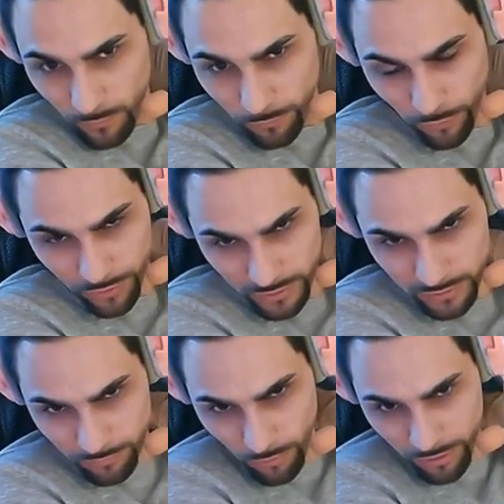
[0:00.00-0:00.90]
for
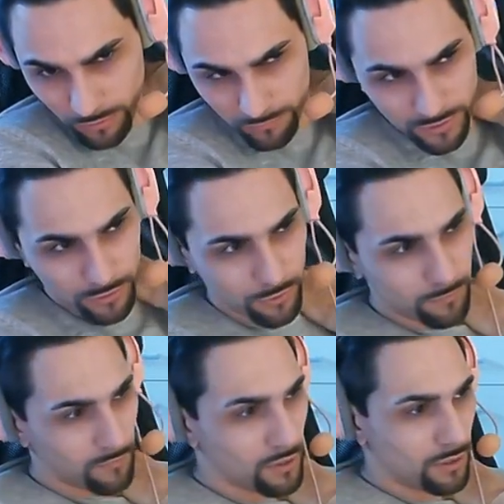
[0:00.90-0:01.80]
the
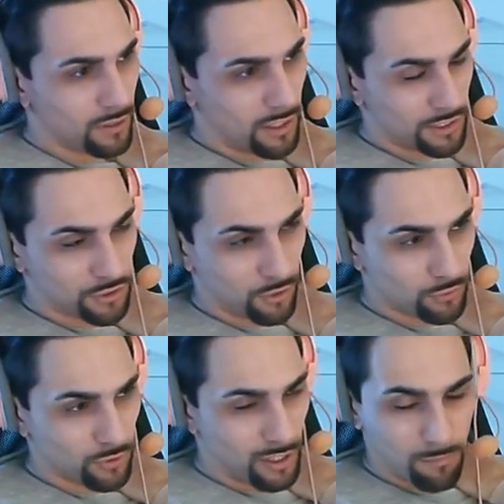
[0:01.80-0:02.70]
video. I
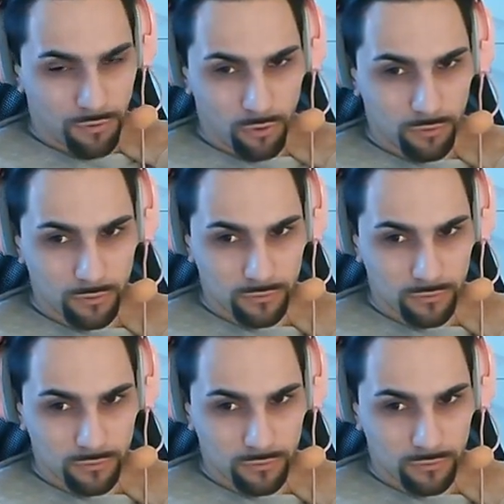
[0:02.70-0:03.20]
showed you up throw